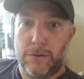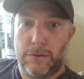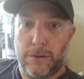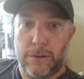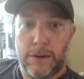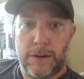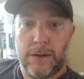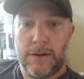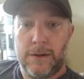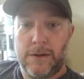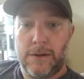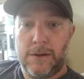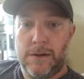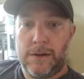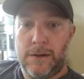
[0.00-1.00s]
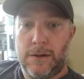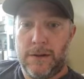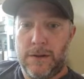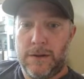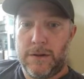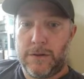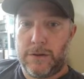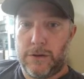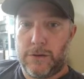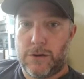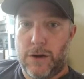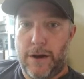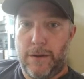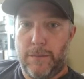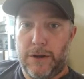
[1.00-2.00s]
So just
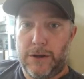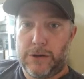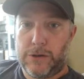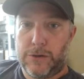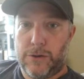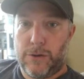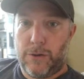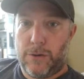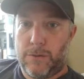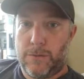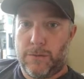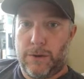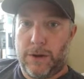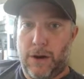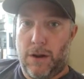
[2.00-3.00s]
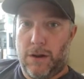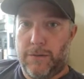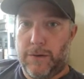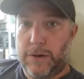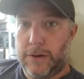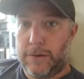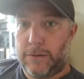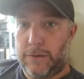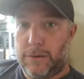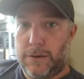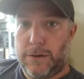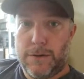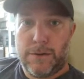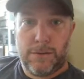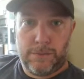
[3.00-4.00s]
trying to make sure we got all of our ducks in a
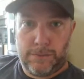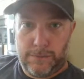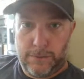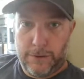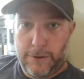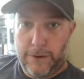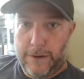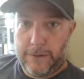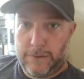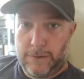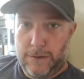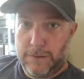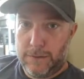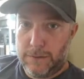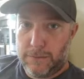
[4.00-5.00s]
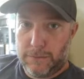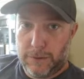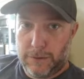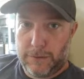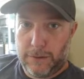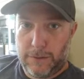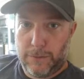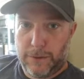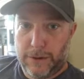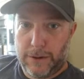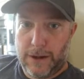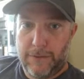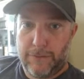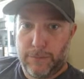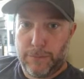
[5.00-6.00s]
row for a great season. Looks like we're going
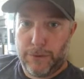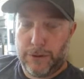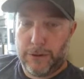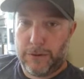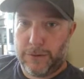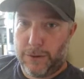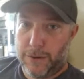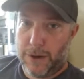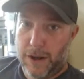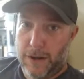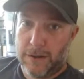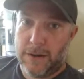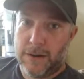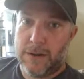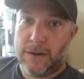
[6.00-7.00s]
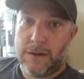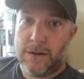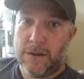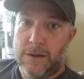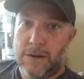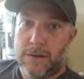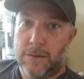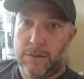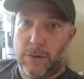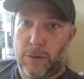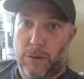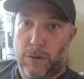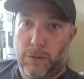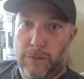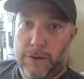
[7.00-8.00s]
to have a pretty good turnout. The
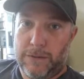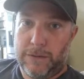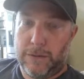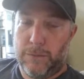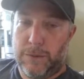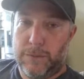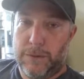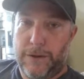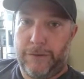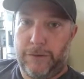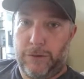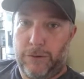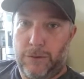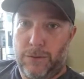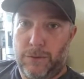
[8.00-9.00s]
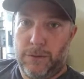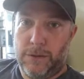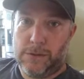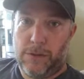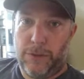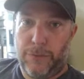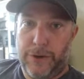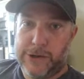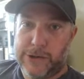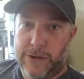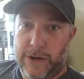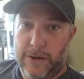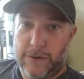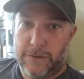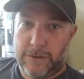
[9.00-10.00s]
whole reason that we went to 3
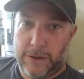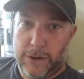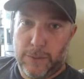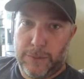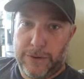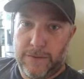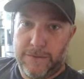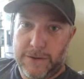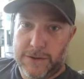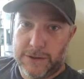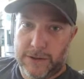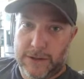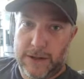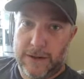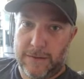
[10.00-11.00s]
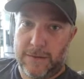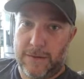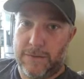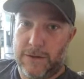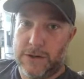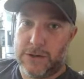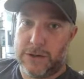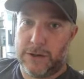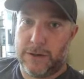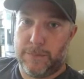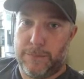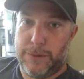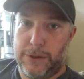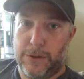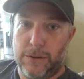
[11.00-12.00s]
trails, an open division, a Kansas division, and
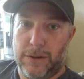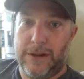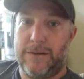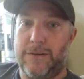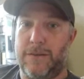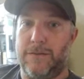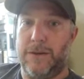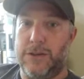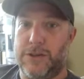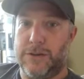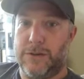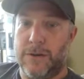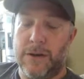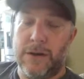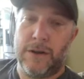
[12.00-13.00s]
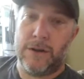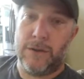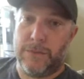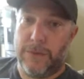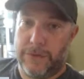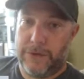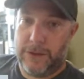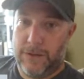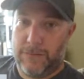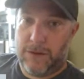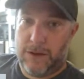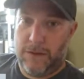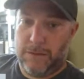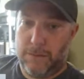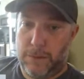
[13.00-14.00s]
a bigger lakes division was to give
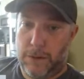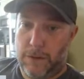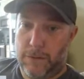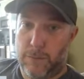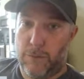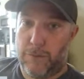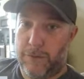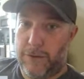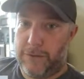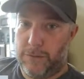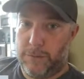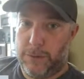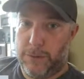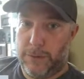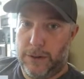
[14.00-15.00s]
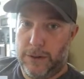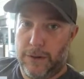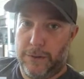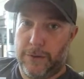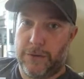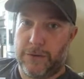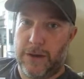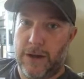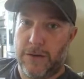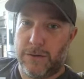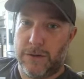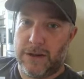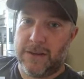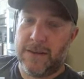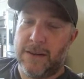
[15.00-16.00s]
kids and parents more flexibility on their
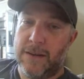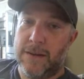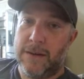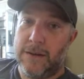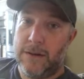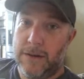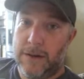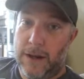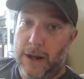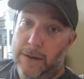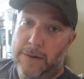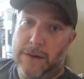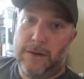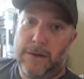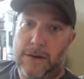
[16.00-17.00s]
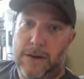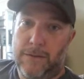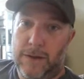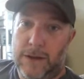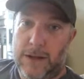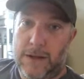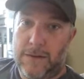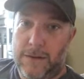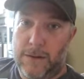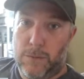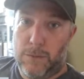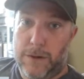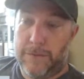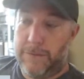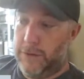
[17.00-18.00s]
scheduling. And then to give the kids that
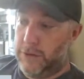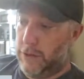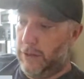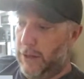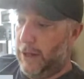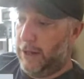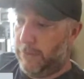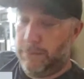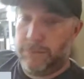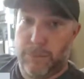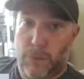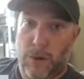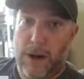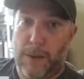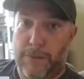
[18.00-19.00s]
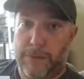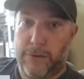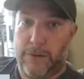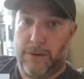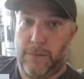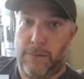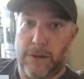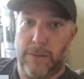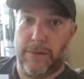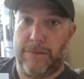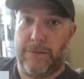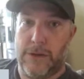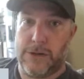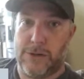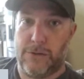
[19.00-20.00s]
want to fish a lot more opportunity to be able
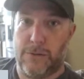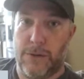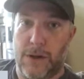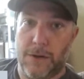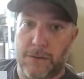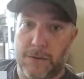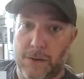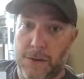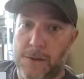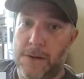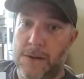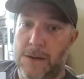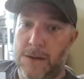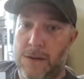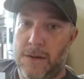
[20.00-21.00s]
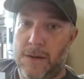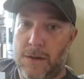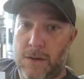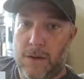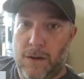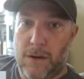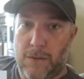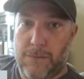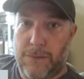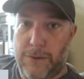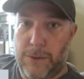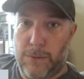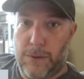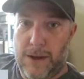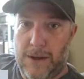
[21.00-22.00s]
to fish as well. So
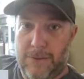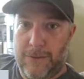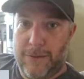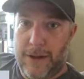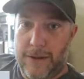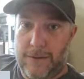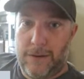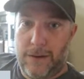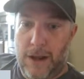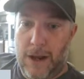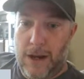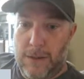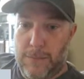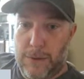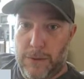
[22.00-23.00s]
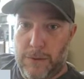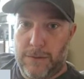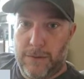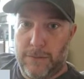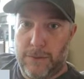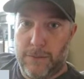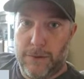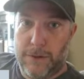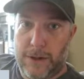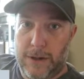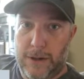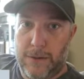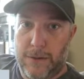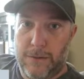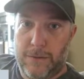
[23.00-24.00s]
hopefully we'll have less than 80 boats that we were
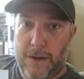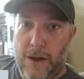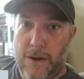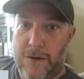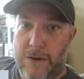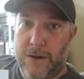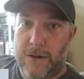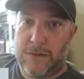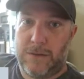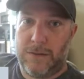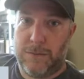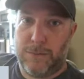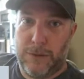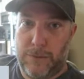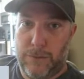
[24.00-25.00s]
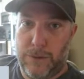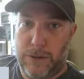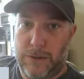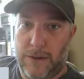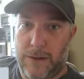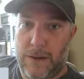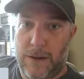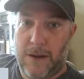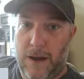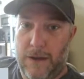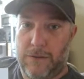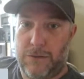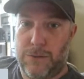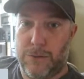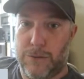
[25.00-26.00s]
getting on Saturdays between the
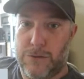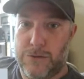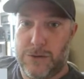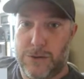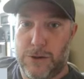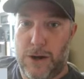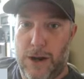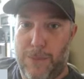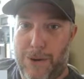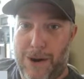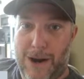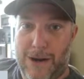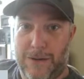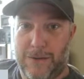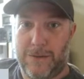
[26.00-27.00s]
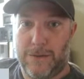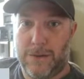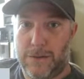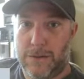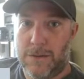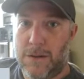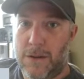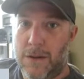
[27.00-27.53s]
high school and junior high practicing.